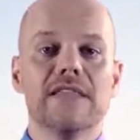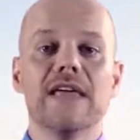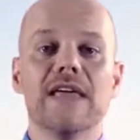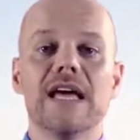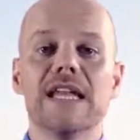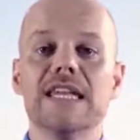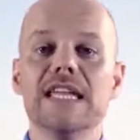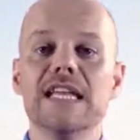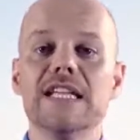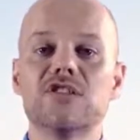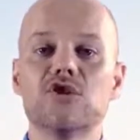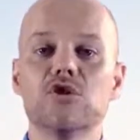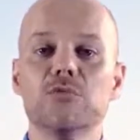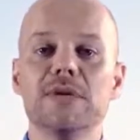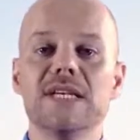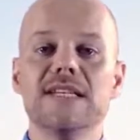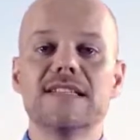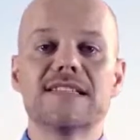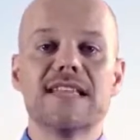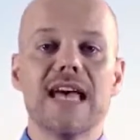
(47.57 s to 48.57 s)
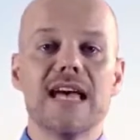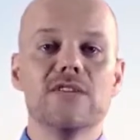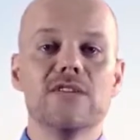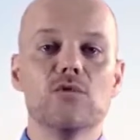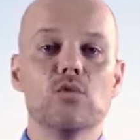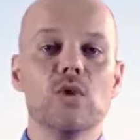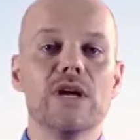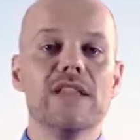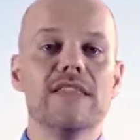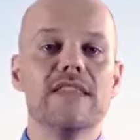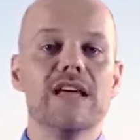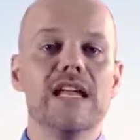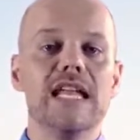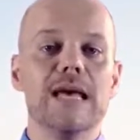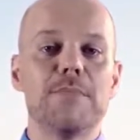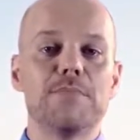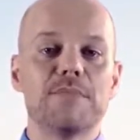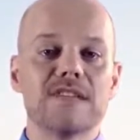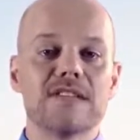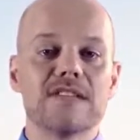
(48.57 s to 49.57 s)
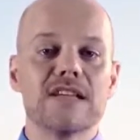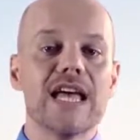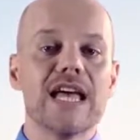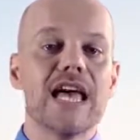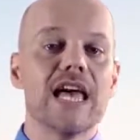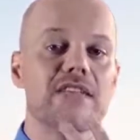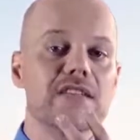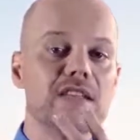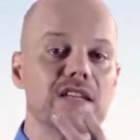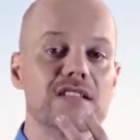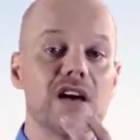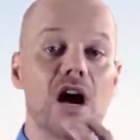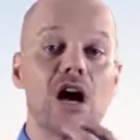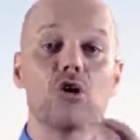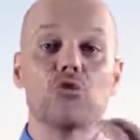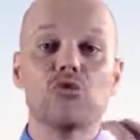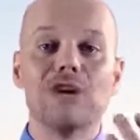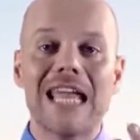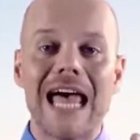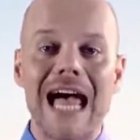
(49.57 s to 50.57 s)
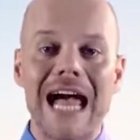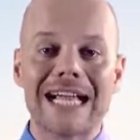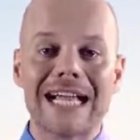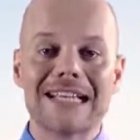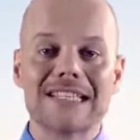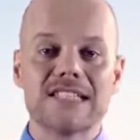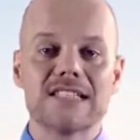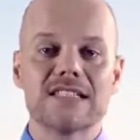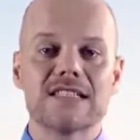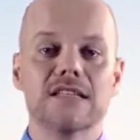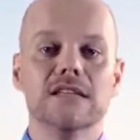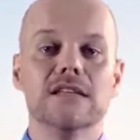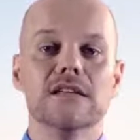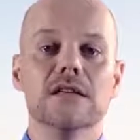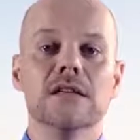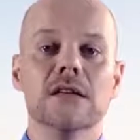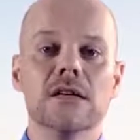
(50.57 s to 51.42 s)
that needs to be said with the lips and the tongue relaxed.